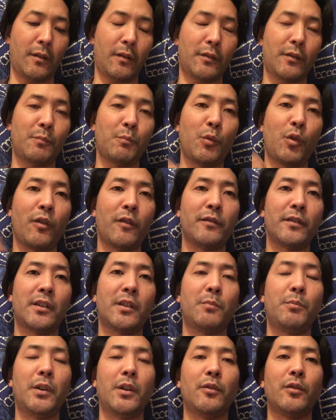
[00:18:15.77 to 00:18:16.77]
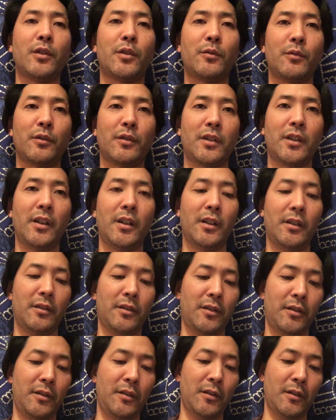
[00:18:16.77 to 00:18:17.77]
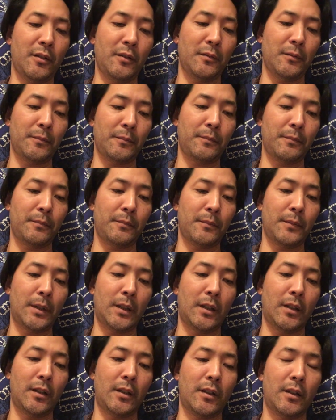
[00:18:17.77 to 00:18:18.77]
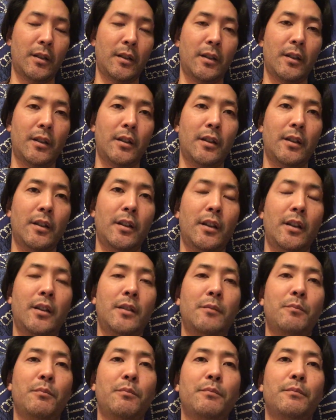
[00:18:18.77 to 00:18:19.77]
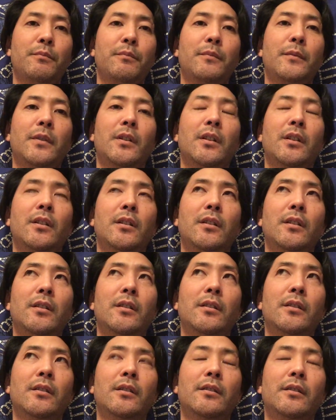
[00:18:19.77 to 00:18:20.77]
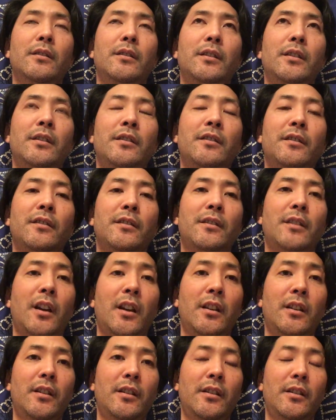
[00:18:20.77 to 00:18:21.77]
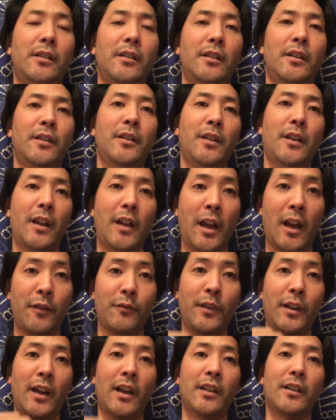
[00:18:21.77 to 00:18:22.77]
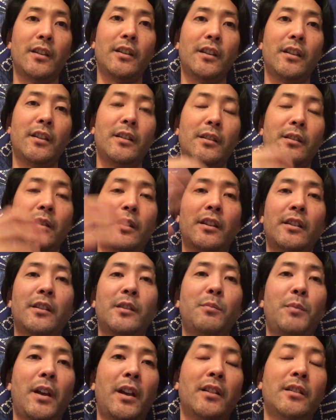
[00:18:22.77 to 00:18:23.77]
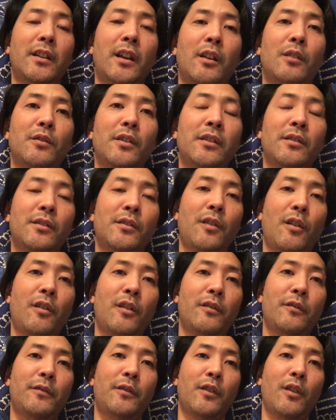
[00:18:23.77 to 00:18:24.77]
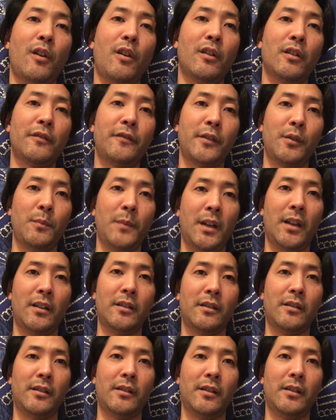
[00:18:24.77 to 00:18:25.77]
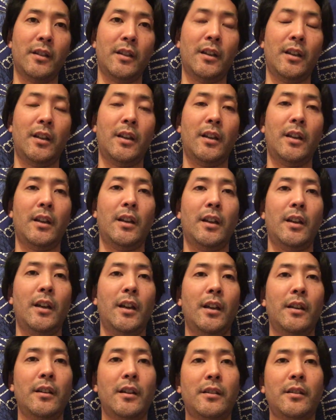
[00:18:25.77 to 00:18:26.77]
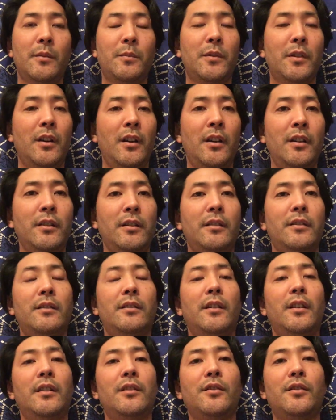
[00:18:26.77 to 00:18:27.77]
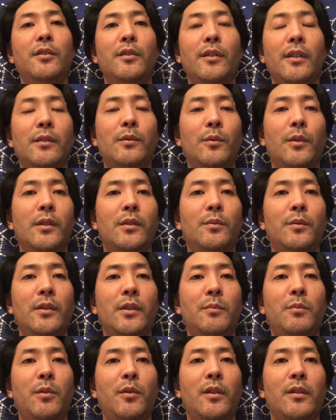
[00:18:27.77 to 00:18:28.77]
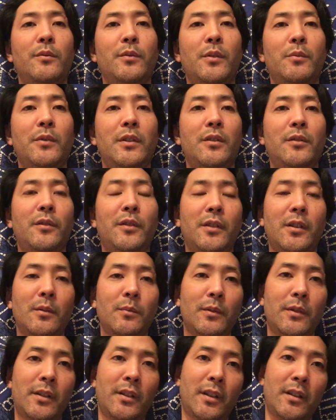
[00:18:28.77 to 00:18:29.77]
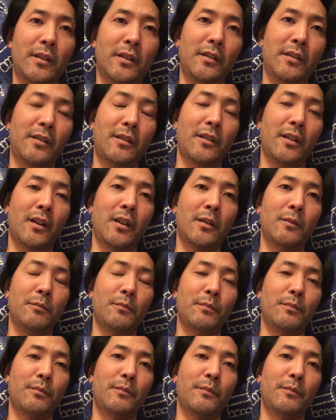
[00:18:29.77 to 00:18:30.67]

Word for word: it's more of a spiritual change, you know? And, uh, in society and have that expand out into all for all of humanity and that's up to us and so that's why it's really important that we do something at this time